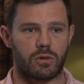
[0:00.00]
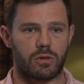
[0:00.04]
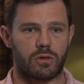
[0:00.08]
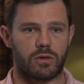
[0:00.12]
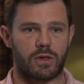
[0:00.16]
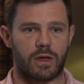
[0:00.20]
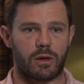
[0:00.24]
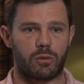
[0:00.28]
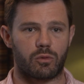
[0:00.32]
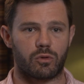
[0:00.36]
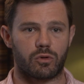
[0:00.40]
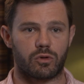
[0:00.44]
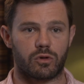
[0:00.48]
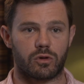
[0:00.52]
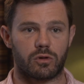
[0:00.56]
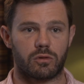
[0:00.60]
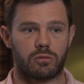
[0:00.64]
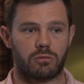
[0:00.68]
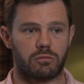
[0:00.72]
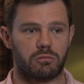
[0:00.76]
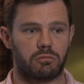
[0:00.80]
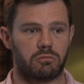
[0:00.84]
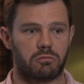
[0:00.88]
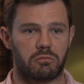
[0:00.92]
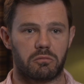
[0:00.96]
they
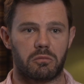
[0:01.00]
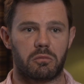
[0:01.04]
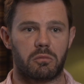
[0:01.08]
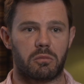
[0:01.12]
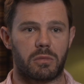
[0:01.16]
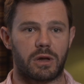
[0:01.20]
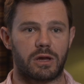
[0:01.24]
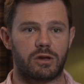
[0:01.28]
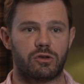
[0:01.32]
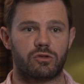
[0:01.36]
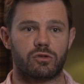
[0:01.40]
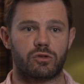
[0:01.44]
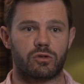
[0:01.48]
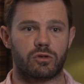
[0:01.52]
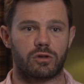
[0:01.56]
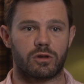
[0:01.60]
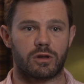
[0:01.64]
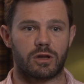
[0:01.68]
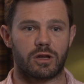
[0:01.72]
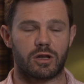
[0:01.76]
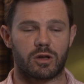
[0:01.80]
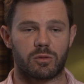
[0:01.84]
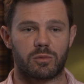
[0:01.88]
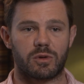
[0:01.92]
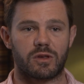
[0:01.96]
would make sure that
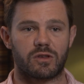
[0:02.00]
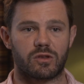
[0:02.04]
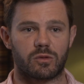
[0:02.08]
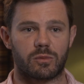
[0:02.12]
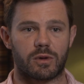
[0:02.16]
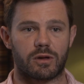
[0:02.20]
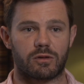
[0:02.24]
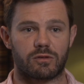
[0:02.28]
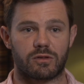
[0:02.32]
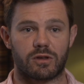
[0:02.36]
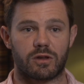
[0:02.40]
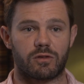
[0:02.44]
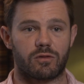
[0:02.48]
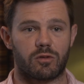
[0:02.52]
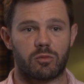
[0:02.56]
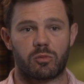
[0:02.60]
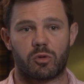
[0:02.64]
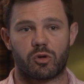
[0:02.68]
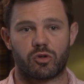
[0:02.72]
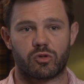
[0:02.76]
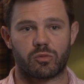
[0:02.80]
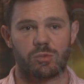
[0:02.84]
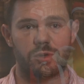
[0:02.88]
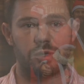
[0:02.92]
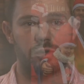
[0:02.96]
it could be surmounted if it
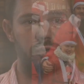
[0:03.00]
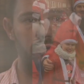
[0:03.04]
possibly